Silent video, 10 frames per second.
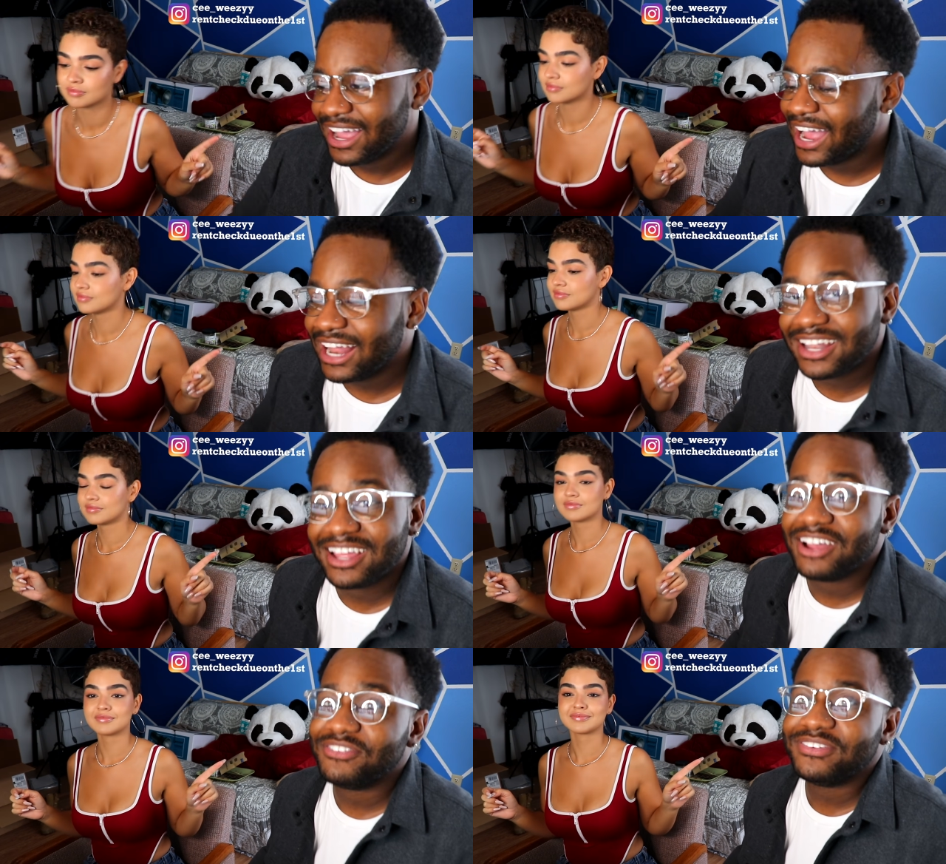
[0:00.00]
Speaker 1: I
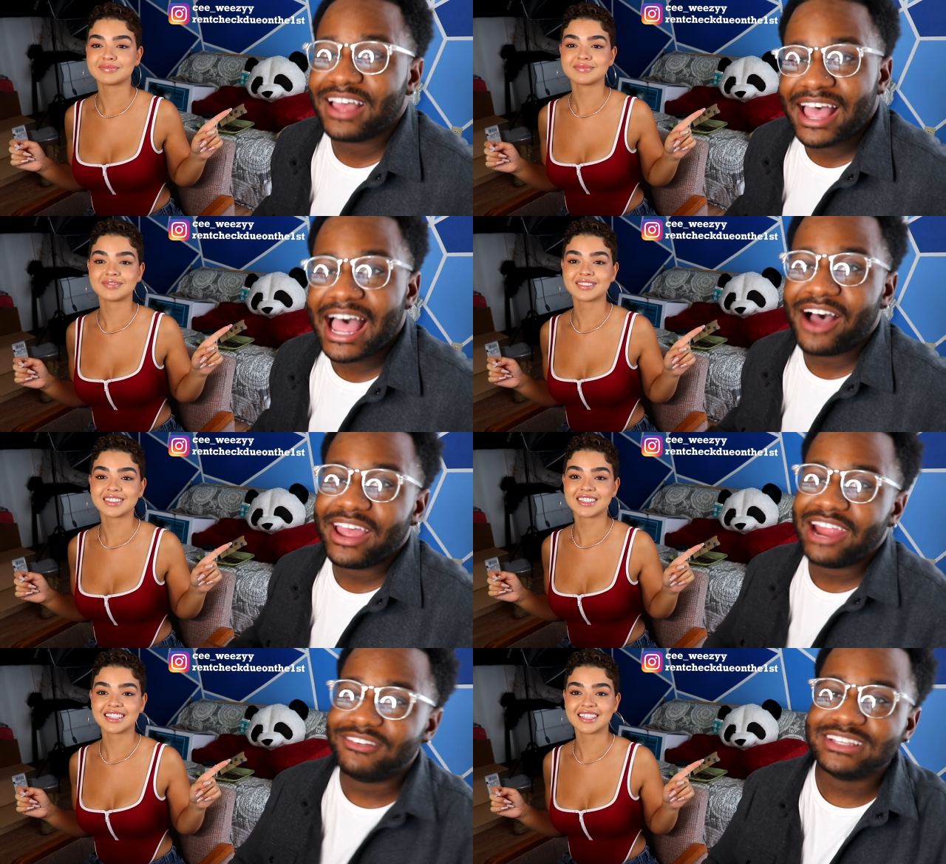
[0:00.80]
love how
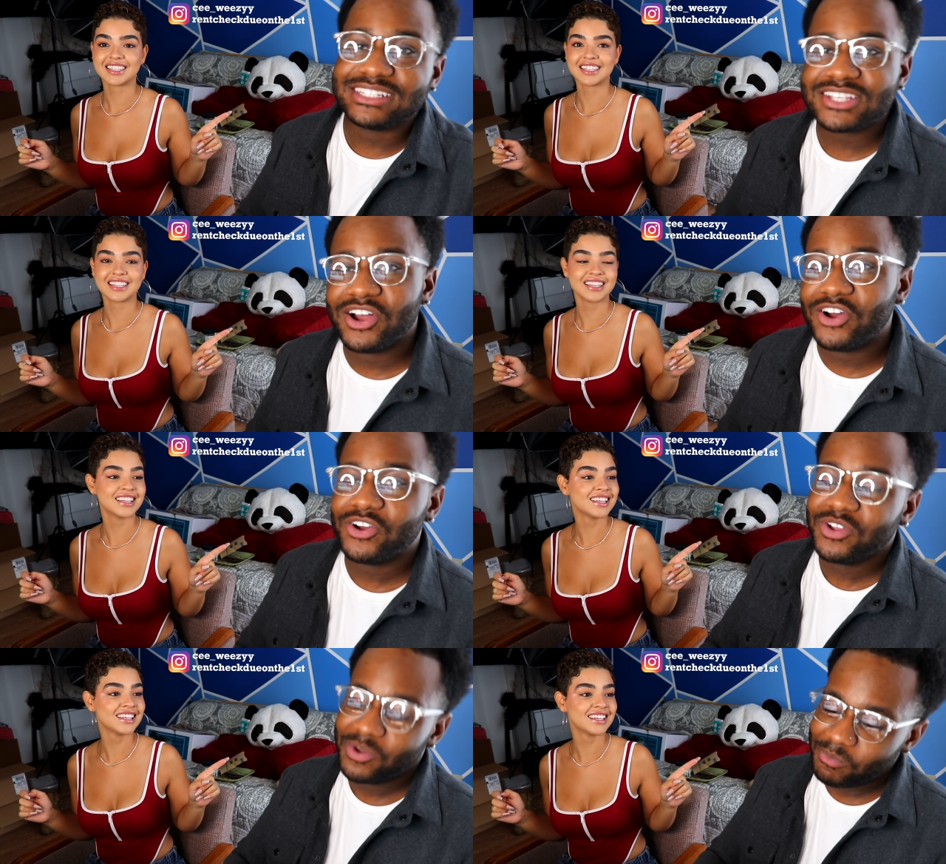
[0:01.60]
every
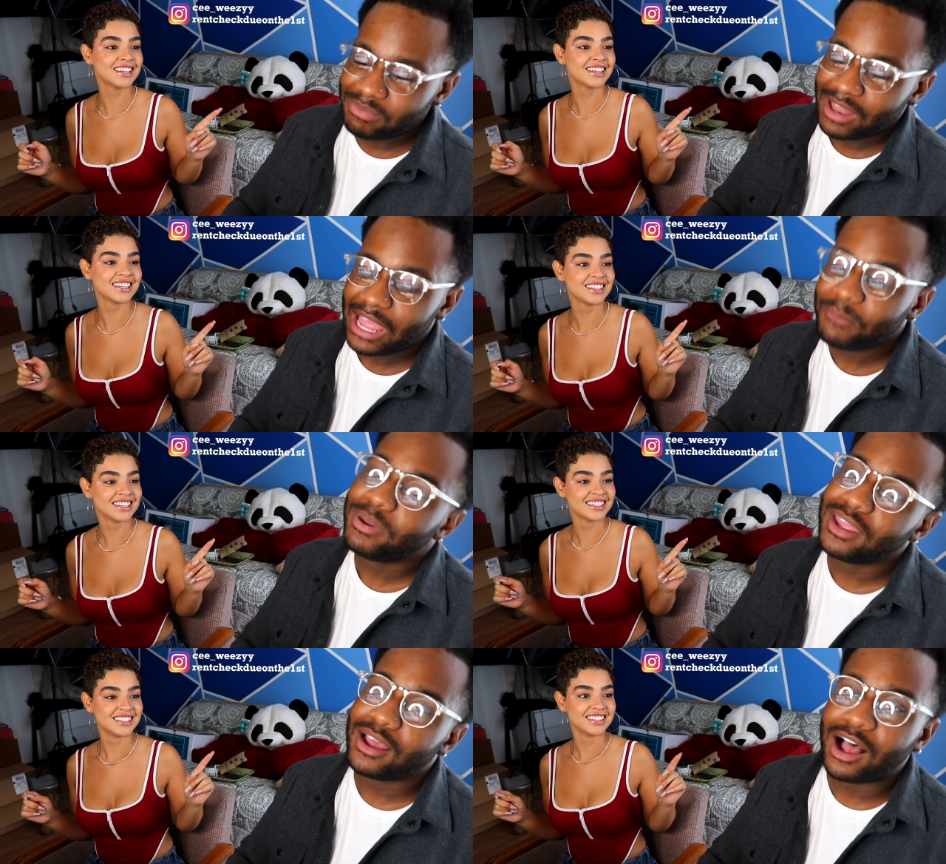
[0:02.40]
song
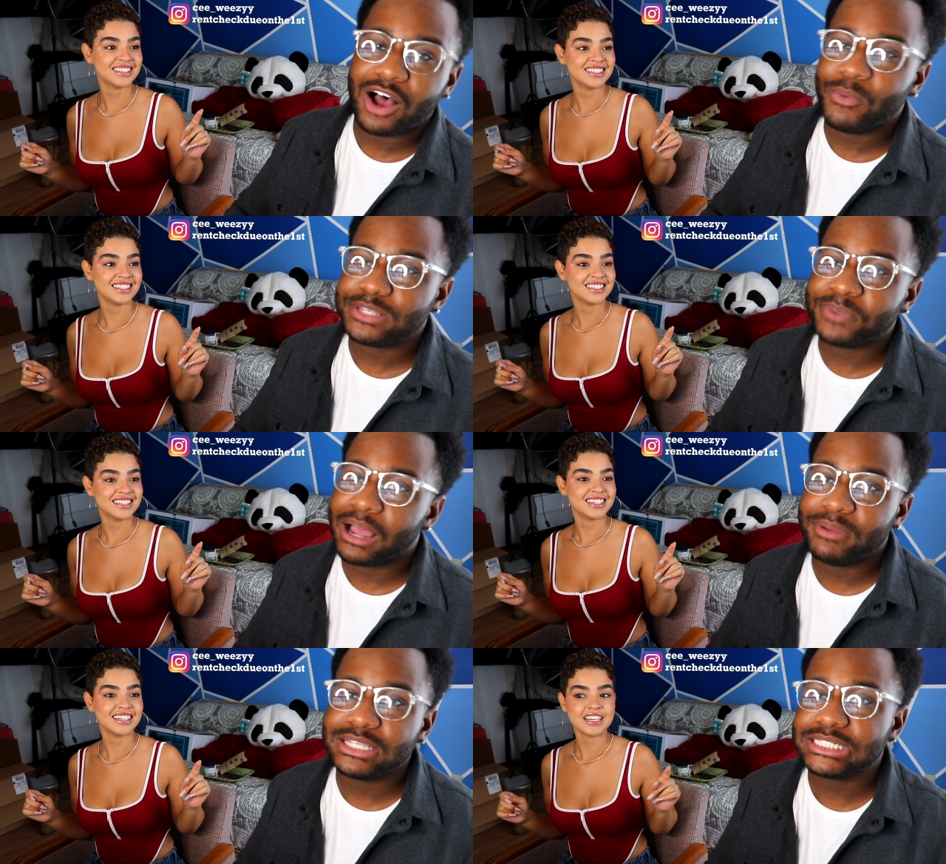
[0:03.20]
Blackpink always pop their
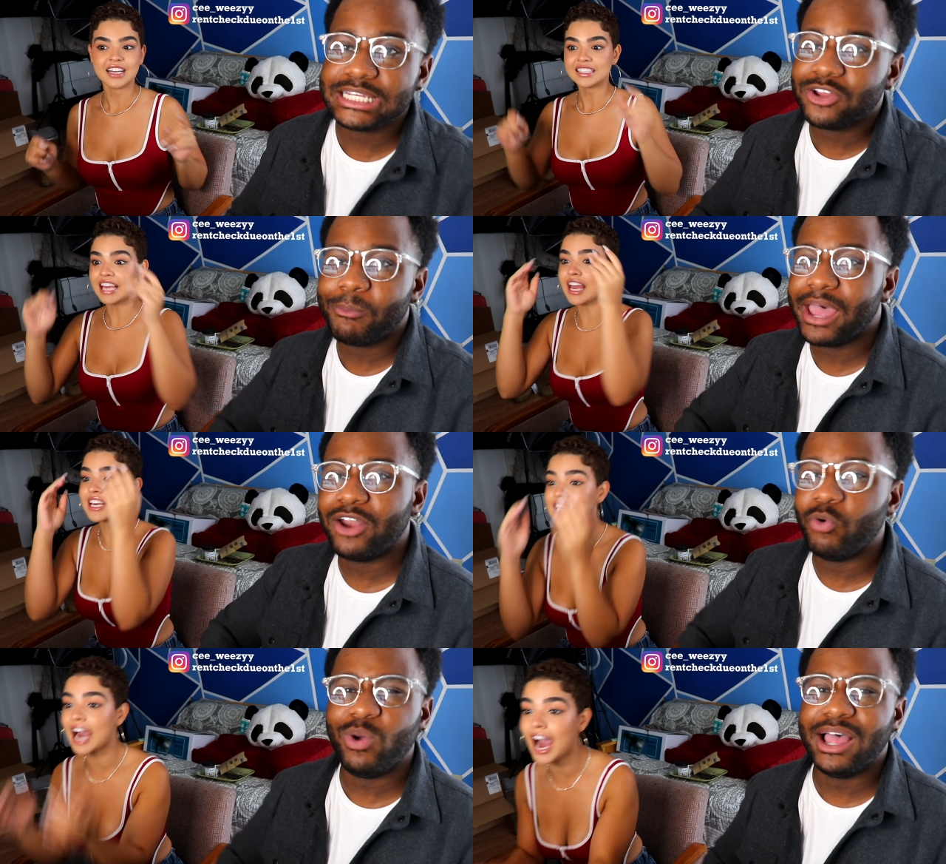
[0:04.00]
shit. No they got
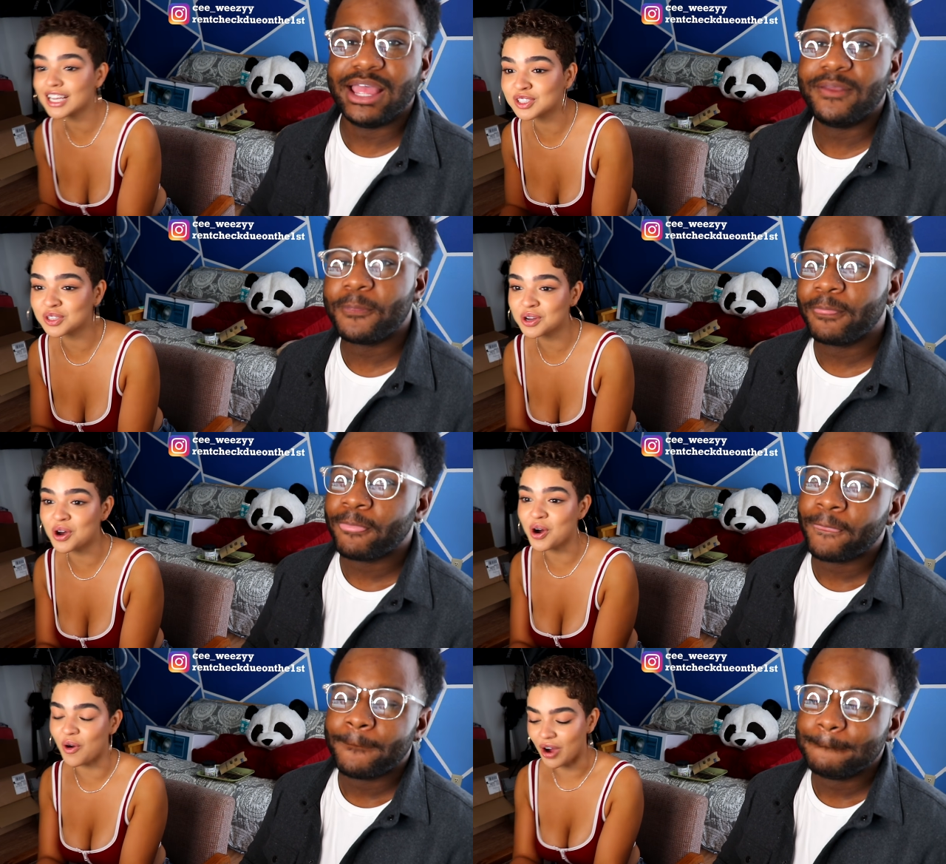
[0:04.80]

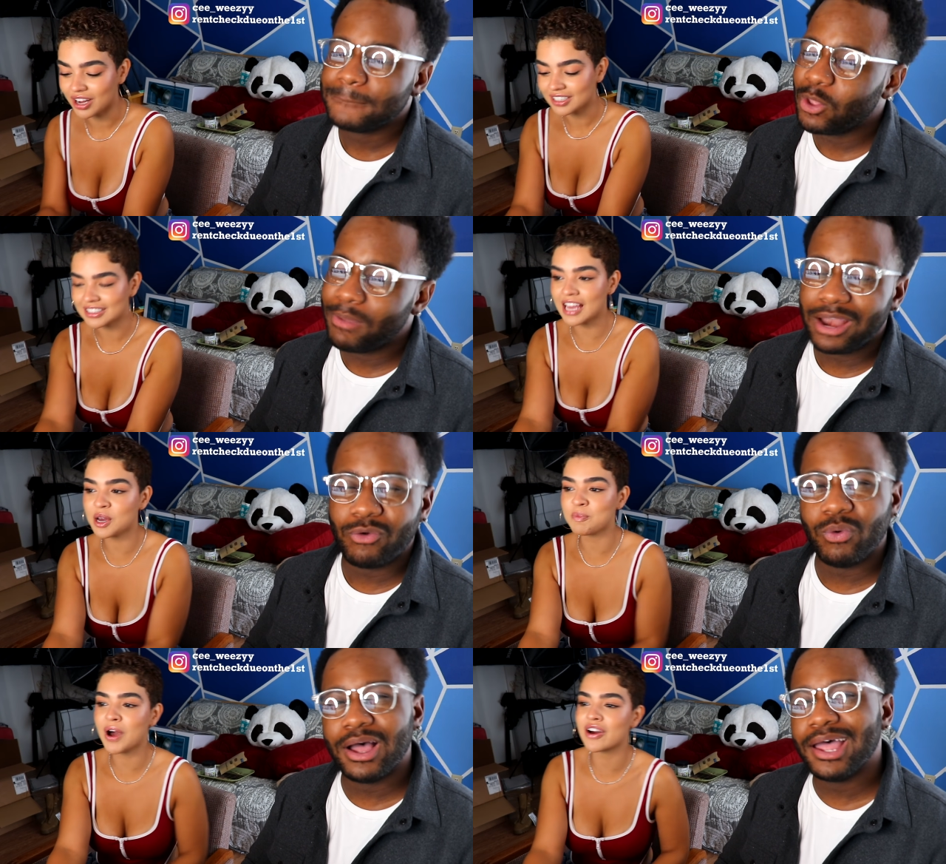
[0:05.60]
Speaker 2: what. to. No Think about
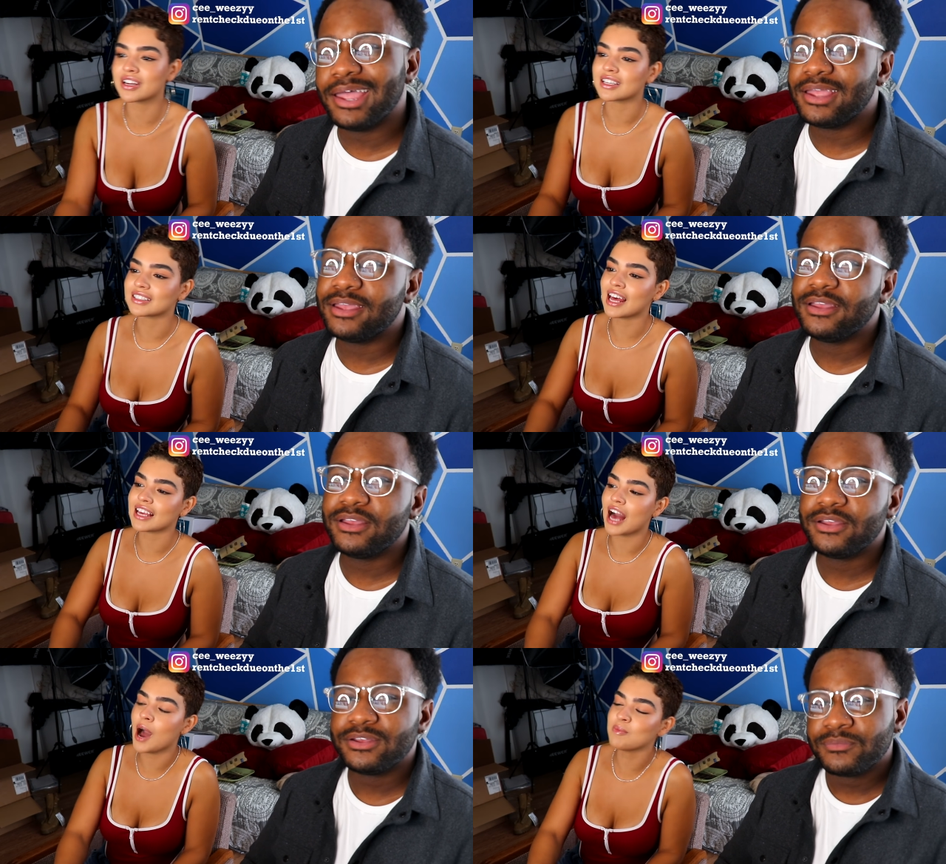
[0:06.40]
what. it. Like
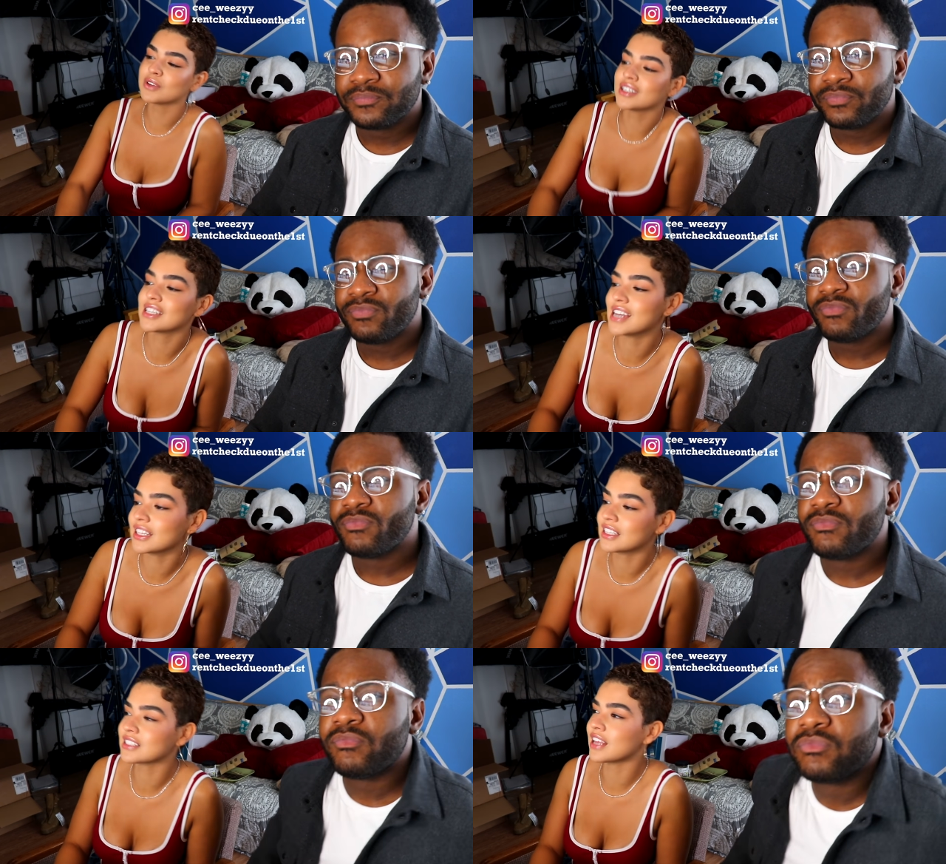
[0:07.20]
I'm looking at
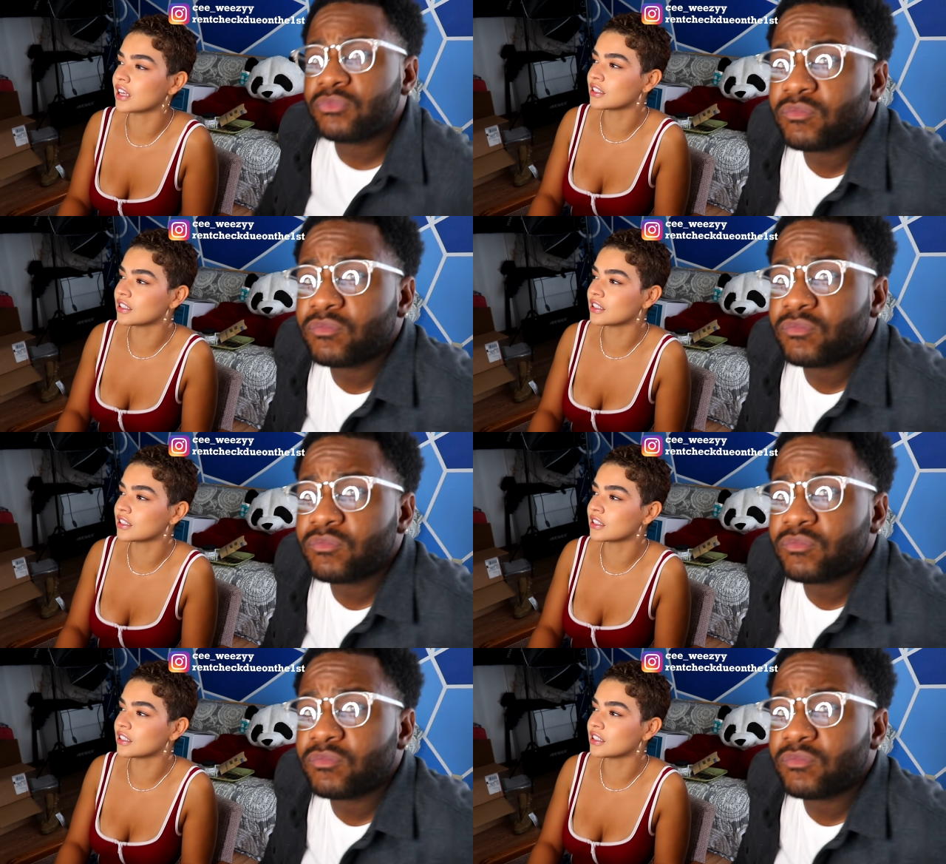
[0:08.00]
this. Like,